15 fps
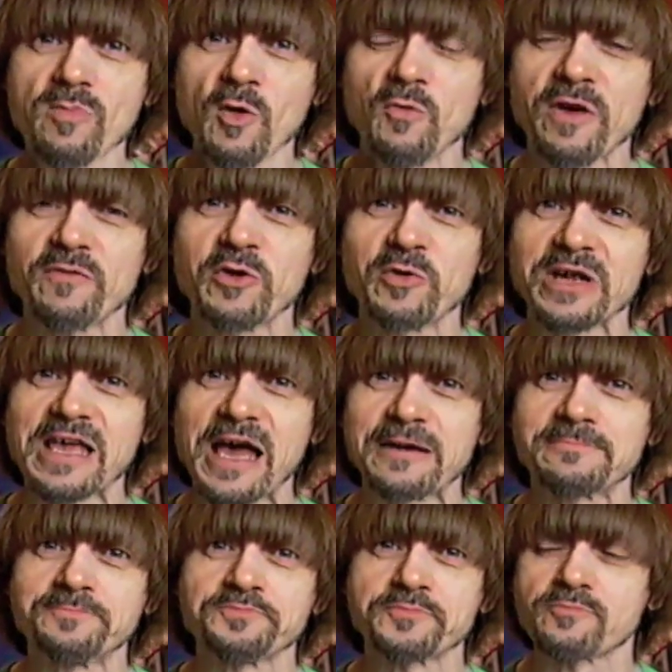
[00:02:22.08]
Whenever you would
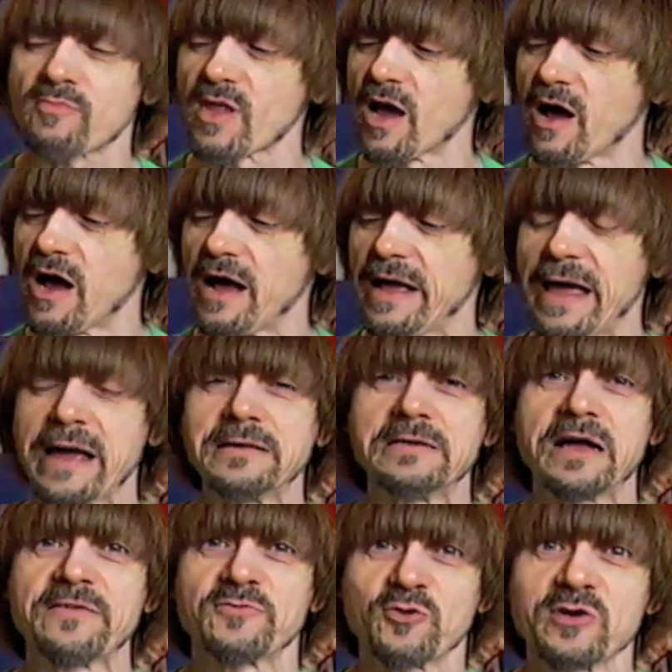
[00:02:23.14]
get
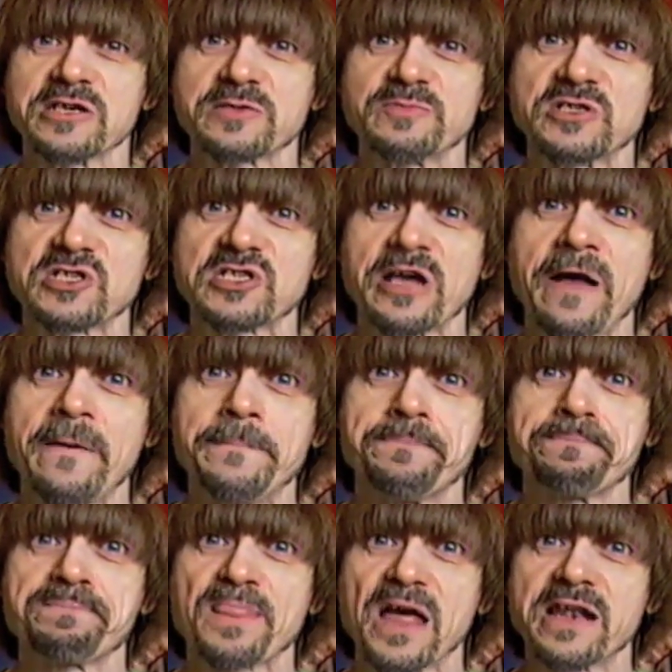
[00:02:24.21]
at Christmas
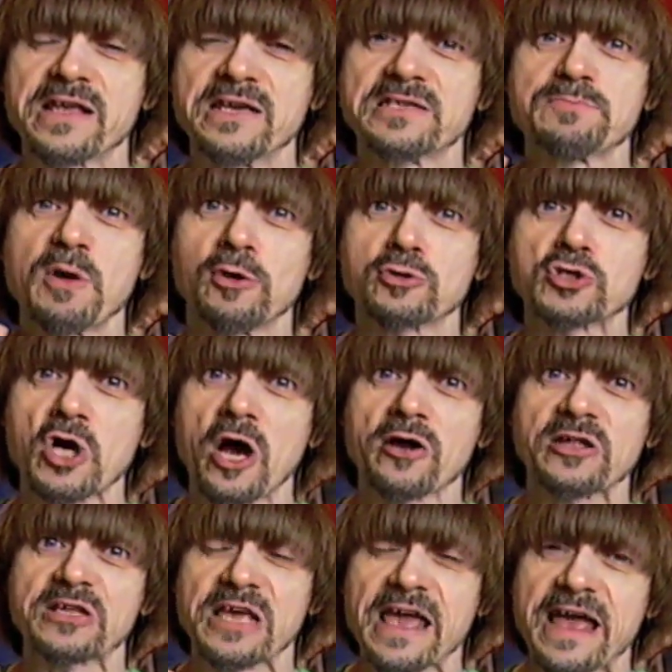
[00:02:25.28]
that is milk
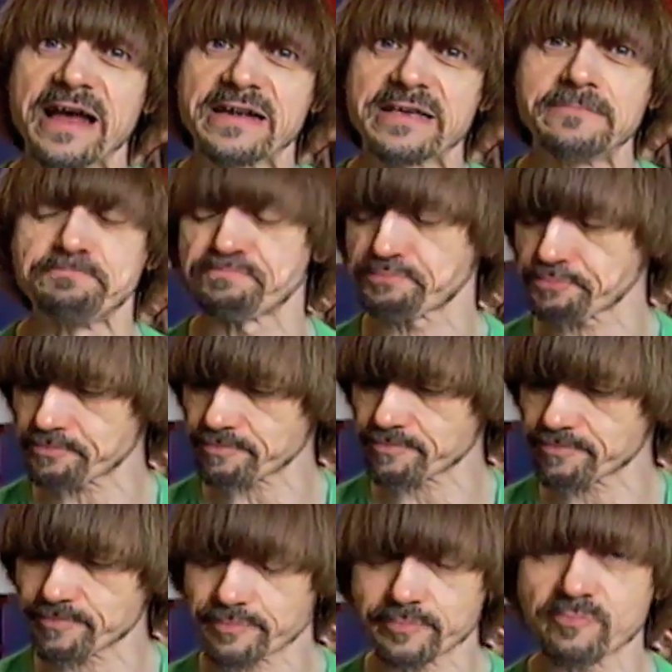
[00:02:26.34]
chocolate candy,
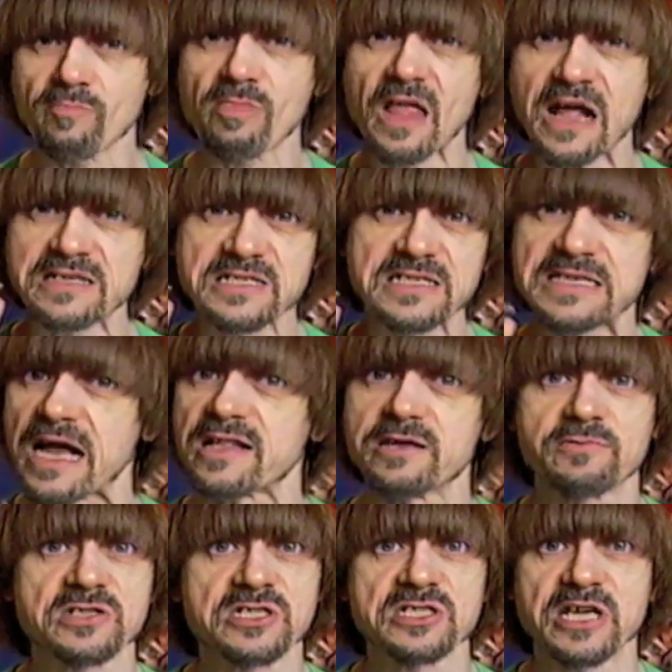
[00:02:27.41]
that's exactly
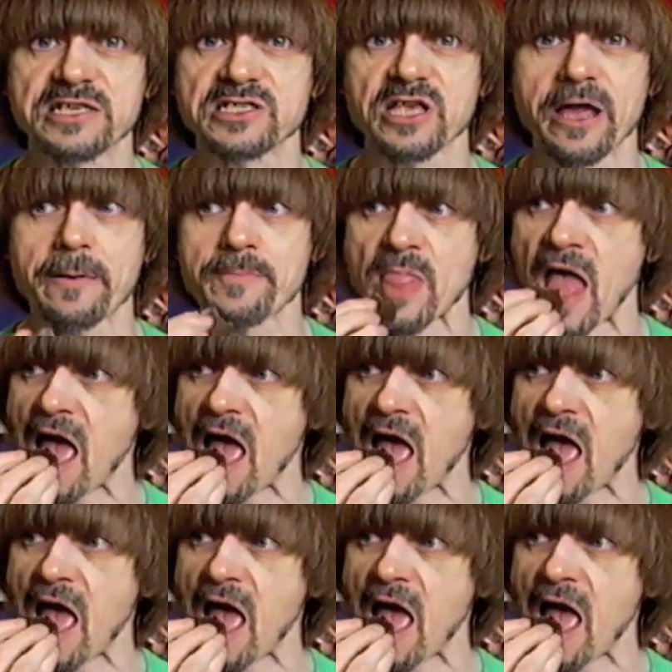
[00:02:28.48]
what this tastes like.